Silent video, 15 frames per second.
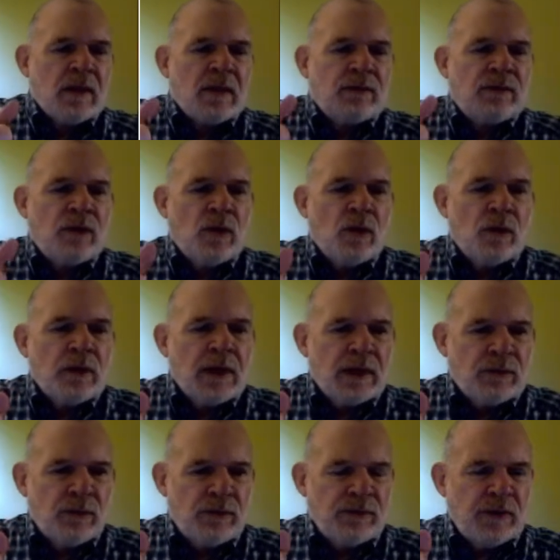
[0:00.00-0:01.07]
So
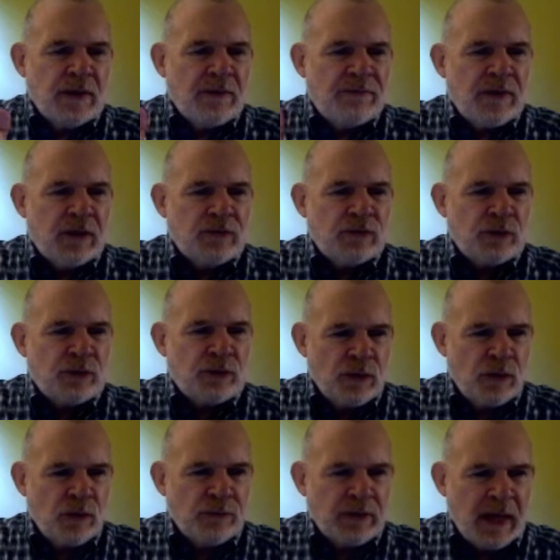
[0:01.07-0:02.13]
electricity affects your
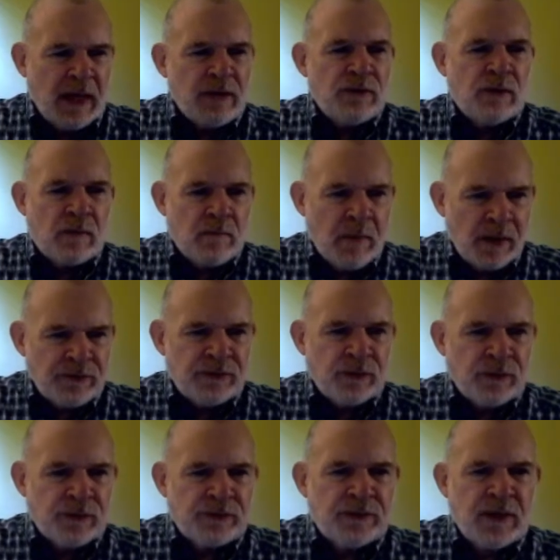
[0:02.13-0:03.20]
nerves and your
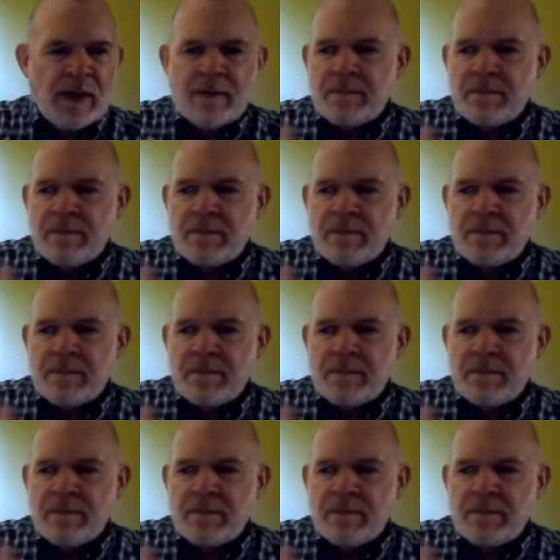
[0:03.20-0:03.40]
muscles,